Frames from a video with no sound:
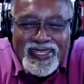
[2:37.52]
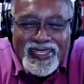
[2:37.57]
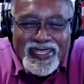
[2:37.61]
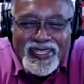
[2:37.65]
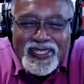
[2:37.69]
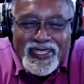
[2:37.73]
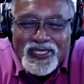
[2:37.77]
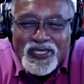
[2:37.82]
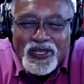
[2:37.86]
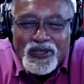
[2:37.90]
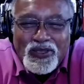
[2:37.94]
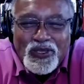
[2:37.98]

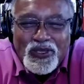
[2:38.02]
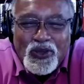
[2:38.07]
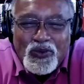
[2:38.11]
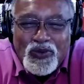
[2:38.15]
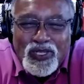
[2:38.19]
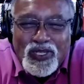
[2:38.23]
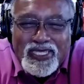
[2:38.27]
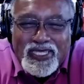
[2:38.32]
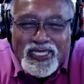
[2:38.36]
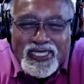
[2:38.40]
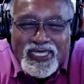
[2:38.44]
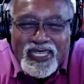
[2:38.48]
don't know what
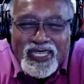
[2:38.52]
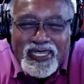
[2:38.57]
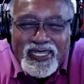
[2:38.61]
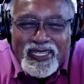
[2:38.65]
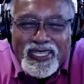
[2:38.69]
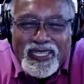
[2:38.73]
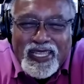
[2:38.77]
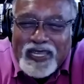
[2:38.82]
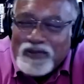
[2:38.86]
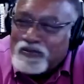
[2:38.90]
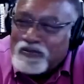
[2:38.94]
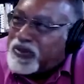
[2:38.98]
to say to
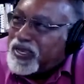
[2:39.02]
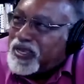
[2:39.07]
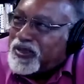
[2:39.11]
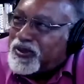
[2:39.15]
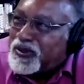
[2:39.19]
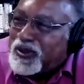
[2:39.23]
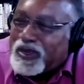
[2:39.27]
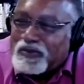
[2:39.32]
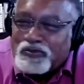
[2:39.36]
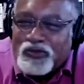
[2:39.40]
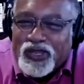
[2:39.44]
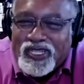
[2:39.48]
that,
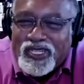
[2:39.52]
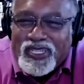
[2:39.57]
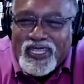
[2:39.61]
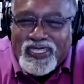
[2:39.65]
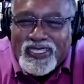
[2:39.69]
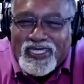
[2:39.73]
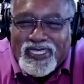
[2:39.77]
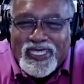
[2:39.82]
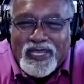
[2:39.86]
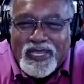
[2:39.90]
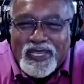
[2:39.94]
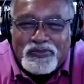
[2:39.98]
Peter, but
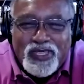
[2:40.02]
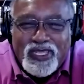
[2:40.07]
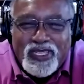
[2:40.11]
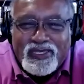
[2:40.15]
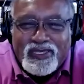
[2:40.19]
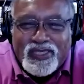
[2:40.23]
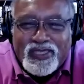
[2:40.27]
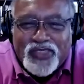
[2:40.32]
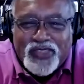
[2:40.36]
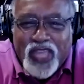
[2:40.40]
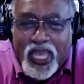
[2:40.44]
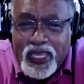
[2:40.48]
except
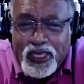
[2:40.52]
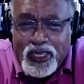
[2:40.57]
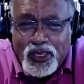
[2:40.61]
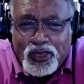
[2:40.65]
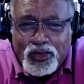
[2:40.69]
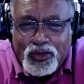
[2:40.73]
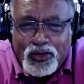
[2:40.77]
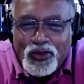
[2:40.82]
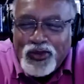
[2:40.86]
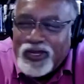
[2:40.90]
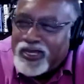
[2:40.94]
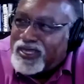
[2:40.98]
that thank
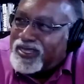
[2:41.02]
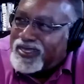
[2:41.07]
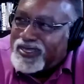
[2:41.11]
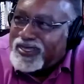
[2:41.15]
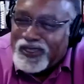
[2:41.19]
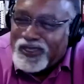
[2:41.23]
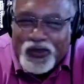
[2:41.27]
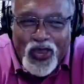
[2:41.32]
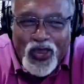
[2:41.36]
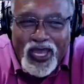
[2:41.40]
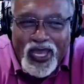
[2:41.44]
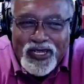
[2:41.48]
you
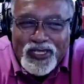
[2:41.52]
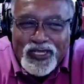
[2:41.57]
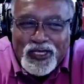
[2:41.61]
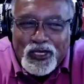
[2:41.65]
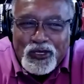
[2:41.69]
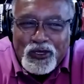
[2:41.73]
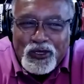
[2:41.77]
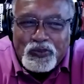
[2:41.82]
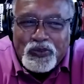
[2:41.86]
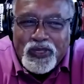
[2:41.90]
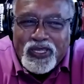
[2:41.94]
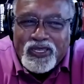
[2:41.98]
and
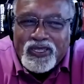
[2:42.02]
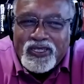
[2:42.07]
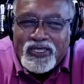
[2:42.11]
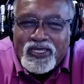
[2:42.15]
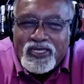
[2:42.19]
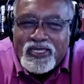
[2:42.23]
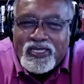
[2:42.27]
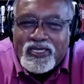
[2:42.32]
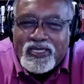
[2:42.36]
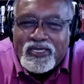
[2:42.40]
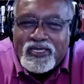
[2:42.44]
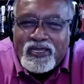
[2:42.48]
gratitude,
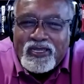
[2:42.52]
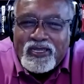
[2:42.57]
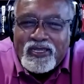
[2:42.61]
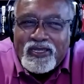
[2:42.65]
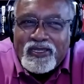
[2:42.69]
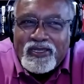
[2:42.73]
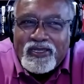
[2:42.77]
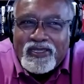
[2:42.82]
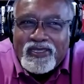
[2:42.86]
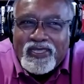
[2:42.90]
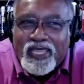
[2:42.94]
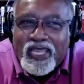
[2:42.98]
because
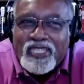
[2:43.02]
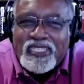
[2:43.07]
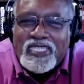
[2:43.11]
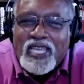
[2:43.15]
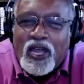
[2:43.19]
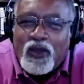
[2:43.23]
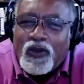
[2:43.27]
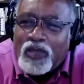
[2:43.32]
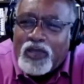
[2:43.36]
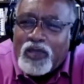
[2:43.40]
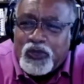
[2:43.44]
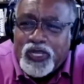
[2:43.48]
that's
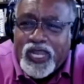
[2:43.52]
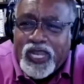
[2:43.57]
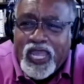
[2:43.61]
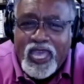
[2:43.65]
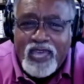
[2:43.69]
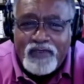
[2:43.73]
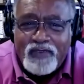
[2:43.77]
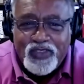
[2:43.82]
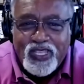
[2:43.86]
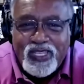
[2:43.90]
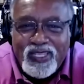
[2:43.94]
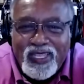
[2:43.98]
how I would
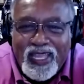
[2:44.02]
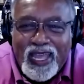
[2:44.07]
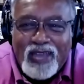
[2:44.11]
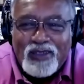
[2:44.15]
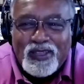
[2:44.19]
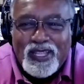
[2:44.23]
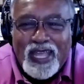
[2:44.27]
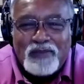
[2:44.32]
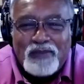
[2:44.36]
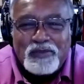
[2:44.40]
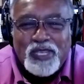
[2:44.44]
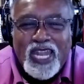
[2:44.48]
have it.
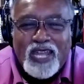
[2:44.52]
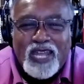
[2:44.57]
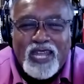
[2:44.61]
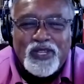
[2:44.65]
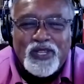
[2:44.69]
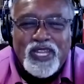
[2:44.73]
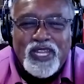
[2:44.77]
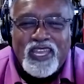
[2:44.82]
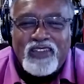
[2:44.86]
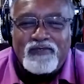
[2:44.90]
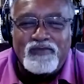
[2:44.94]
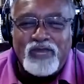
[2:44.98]
I
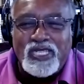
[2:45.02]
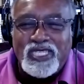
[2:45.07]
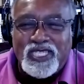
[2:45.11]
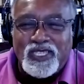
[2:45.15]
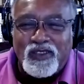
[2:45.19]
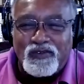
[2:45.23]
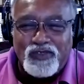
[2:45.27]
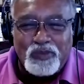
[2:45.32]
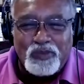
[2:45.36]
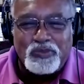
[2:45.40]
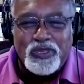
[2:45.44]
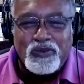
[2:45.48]
would have
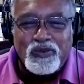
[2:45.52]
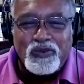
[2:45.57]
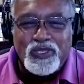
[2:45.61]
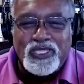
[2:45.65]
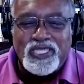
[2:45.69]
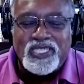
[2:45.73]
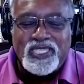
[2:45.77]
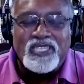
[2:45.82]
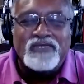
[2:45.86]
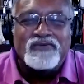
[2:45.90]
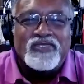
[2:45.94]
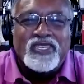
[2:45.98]
myself to be
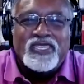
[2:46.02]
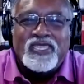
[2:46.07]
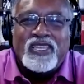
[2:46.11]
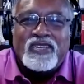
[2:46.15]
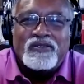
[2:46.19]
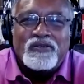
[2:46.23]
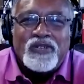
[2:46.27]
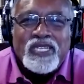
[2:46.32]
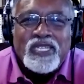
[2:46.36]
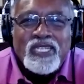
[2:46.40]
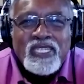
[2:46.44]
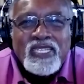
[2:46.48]
received in that
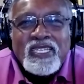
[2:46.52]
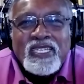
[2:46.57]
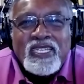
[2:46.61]
way.